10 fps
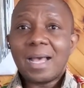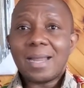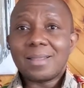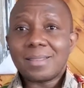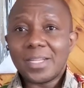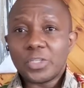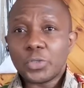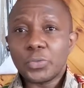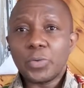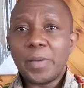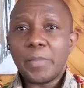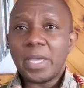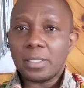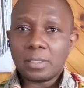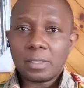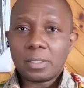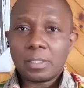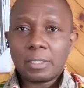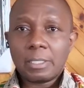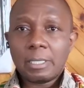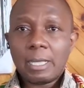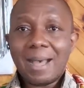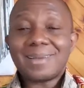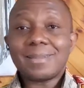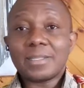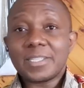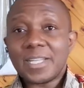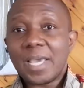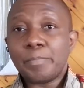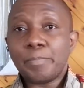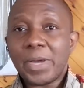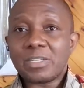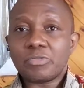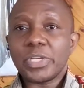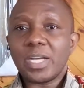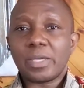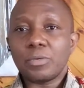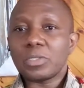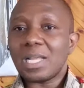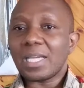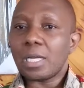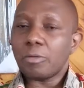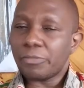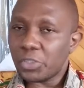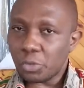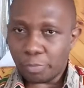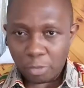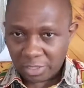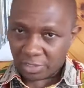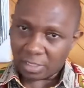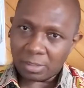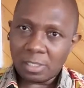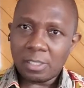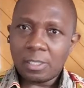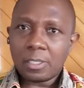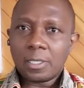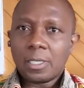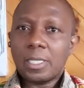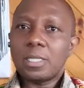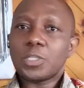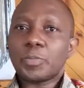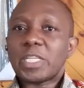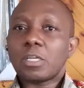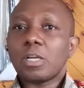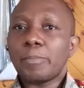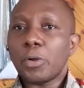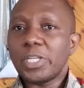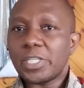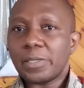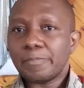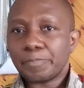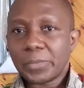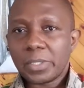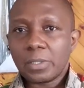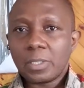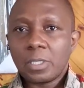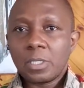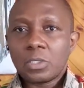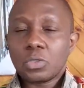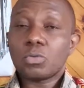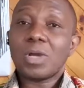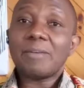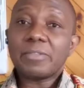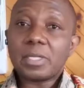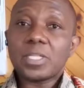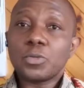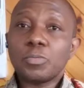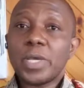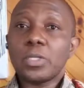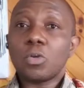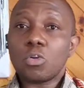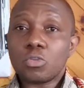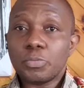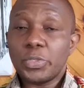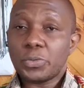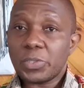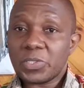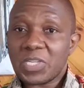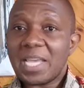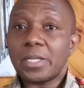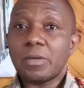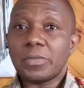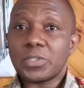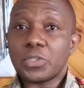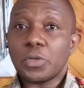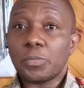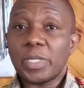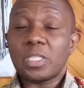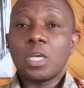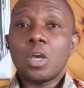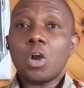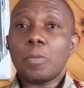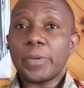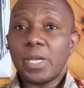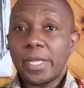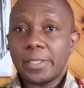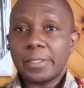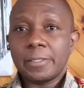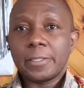and 32 were men. At this time, patriarchy was like an official policy in this particular polity. So to have 32 men contribute to the signing of this document openly